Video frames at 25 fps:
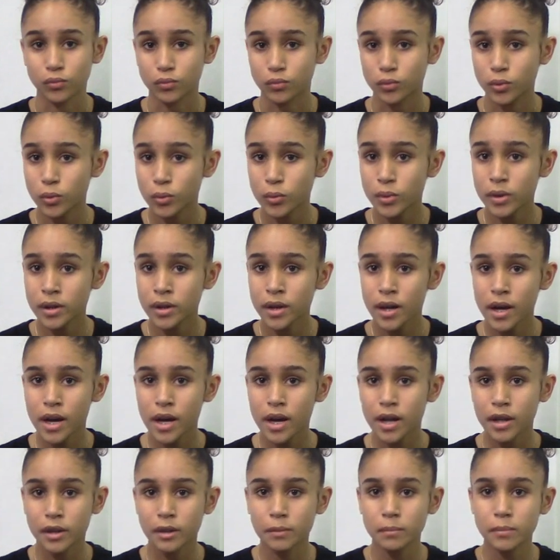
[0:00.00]
ruin
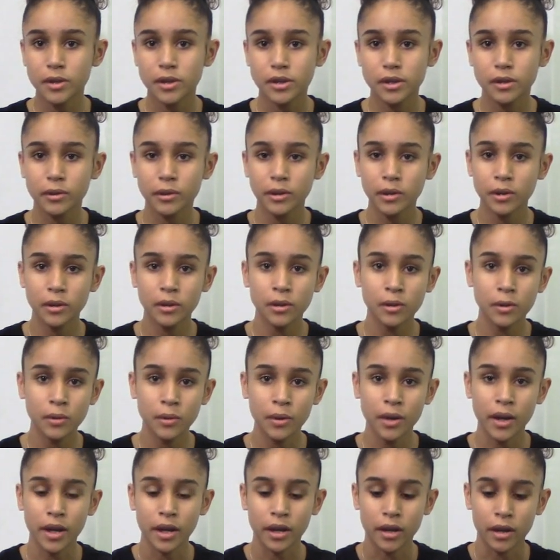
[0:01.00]
the
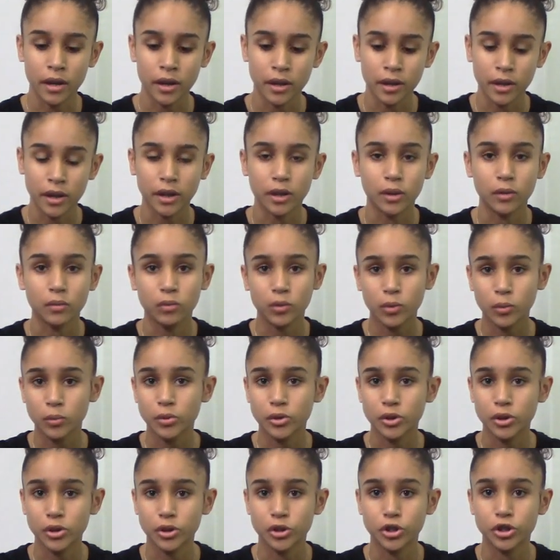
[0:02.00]
material and it could
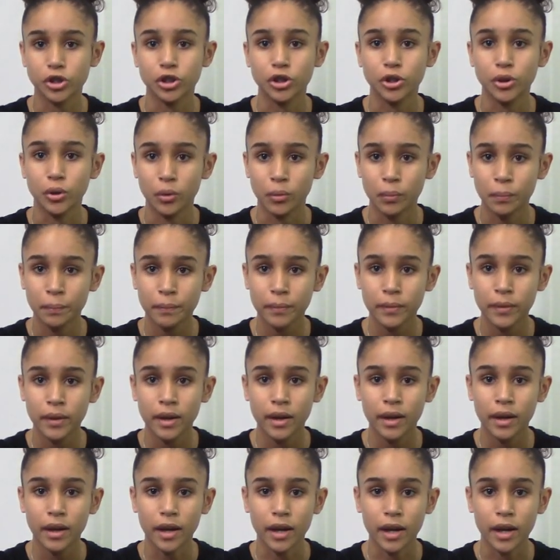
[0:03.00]
ruin your shoe.
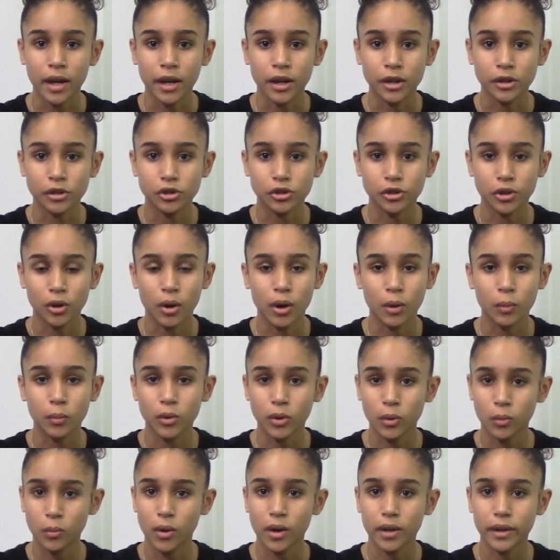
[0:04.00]
and so I
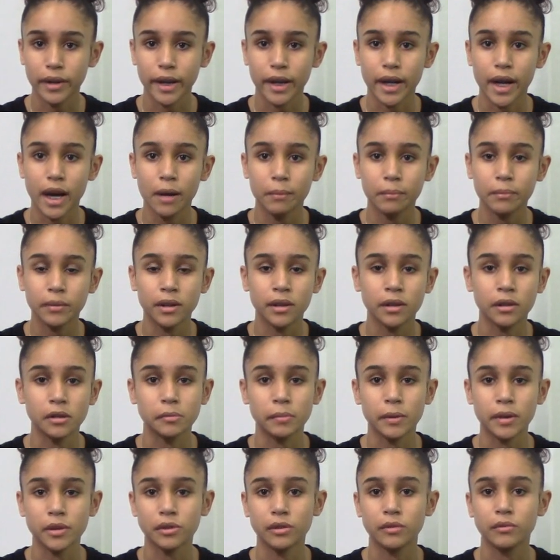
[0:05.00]
wouldn't want that happening,
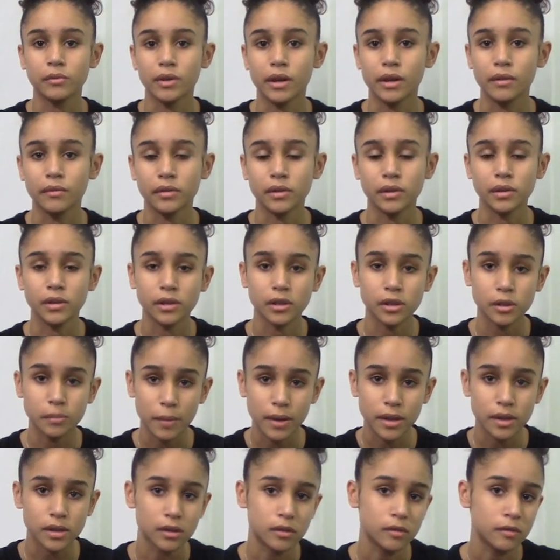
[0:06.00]
especially if you have an
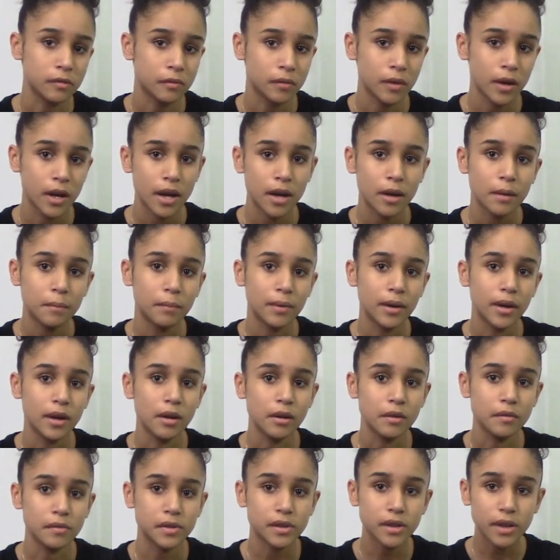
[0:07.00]
expensive
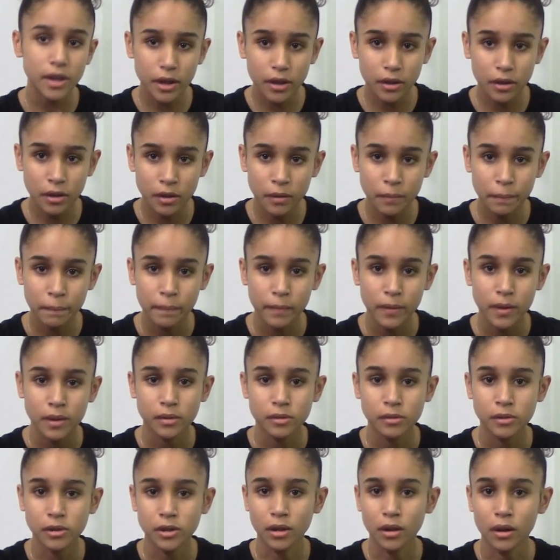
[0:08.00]
pair of sneaker.
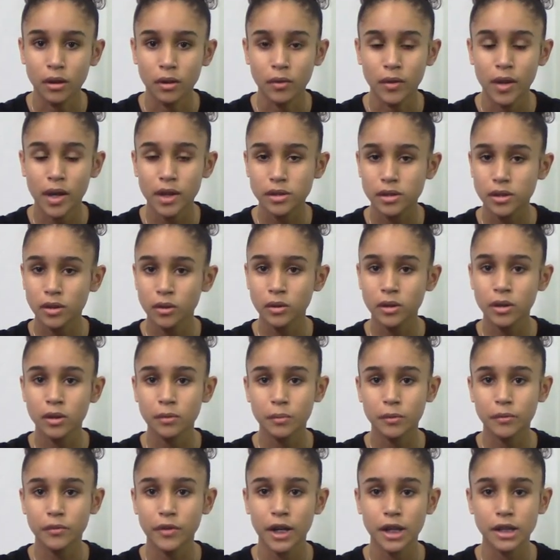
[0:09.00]
So that's the only
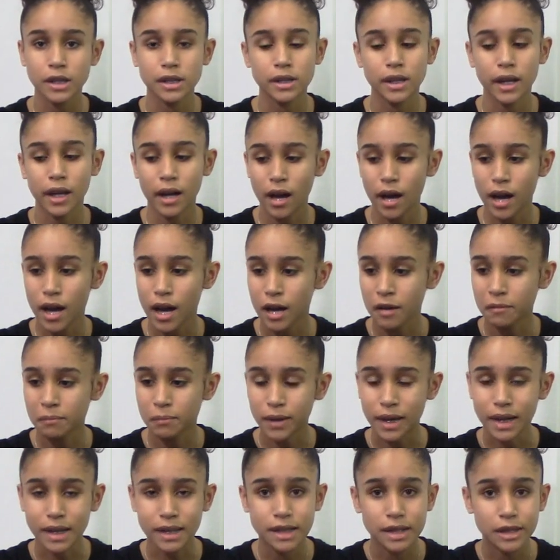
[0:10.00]
imperfection that I have,
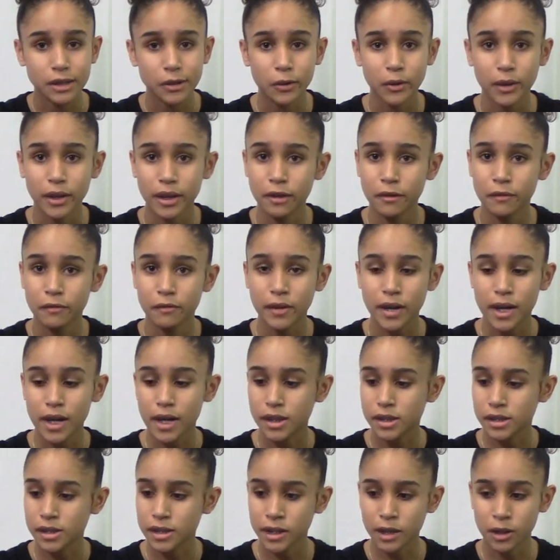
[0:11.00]
but I still give
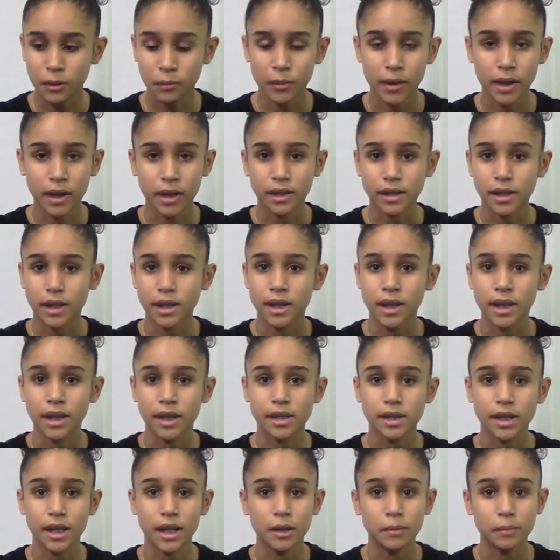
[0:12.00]
the sneaker brand a 10 out
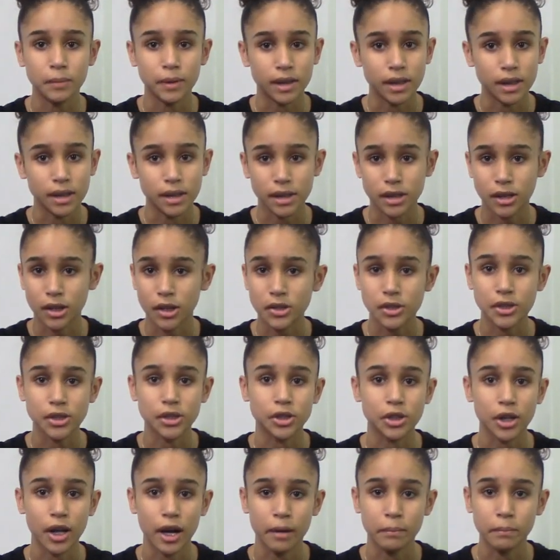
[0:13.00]
of 10 because it does its
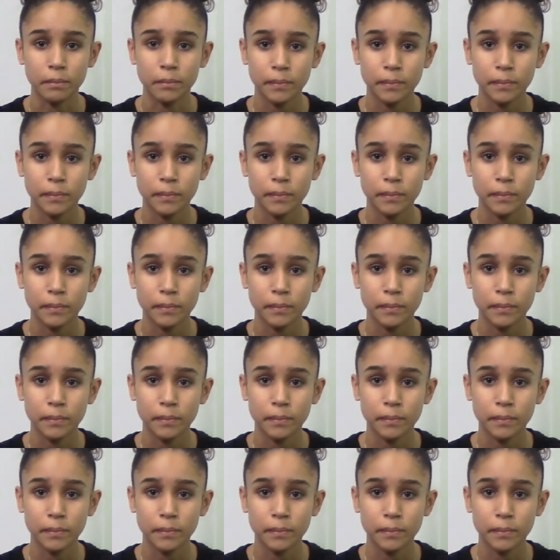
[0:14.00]
job.